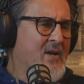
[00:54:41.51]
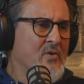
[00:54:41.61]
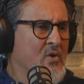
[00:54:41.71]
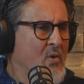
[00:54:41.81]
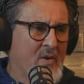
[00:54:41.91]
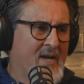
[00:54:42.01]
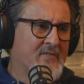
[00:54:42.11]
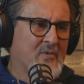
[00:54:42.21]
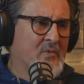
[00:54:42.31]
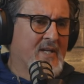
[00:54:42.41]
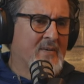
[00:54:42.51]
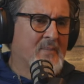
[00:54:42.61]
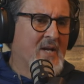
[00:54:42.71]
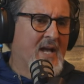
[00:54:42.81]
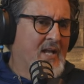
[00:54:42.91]
I, I, don't know. I have to look at
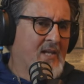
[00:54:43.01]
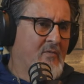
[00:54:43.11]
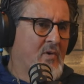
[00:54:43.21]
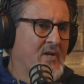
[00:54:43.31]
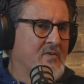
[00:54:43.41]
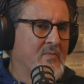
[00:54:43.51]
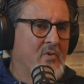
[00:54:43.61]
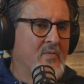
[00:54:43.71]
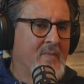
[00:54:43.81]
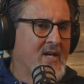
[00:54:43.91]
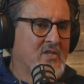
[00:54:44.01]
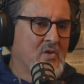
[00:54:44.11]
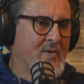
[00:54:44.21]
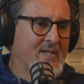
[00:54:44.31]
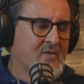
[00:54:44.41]
it, but I yeah. love watching Boone manage. I
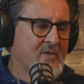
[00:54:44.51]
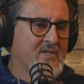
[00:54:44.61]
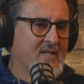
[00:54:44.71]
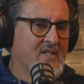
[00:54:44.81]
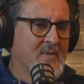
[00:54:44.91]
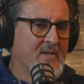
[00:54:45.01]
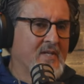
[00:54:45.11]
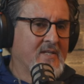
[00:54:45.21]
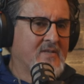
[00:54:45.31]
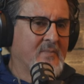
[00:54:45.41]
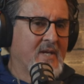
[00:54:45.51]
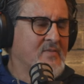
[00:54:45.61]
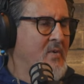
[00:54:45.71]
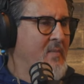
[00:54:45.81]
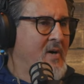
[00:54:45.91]
know he gets criticized, but I think he's a
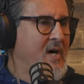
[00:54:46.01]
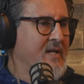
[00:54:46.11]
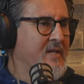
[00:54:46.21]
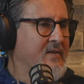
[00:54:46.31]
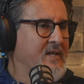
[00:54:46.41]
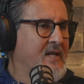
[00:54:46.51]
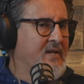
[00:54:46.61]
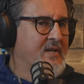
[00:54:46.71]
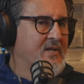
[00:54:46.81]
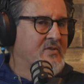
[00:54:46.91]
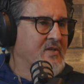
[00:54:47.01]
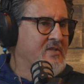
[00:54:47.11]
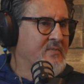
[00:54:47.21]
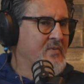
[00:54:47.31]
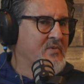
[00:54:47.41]
baseball mind. I think, he, I, and I
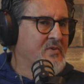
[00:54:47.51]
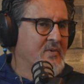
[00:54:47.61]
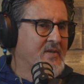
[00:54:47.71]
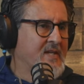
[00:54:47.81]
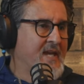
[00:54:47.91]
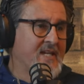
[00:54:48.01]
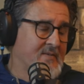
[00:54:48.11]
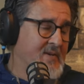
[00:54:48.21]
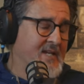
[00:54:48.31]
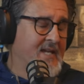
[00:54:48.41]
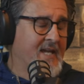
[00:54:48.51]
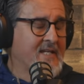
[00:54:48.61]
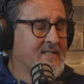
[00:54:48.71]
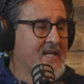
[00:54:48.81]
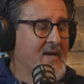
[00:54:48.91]
trust him to, to, run the Yankees. I'm not a
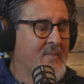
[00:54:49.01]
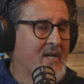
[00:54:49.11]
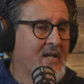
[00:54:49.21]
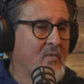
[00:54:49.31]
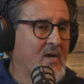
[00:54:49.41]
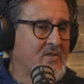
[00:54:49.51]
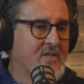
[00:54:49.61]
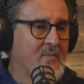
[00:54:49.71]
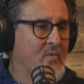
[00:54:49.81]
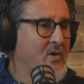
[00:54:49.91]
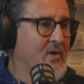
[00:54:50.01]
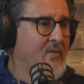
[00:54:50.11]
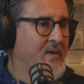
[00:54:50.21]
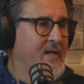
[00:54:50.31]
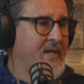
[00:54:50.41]
Yankees guy, but I like watching him
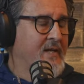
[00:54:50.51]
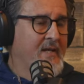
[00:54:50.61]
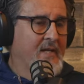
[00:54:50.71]
work. Right?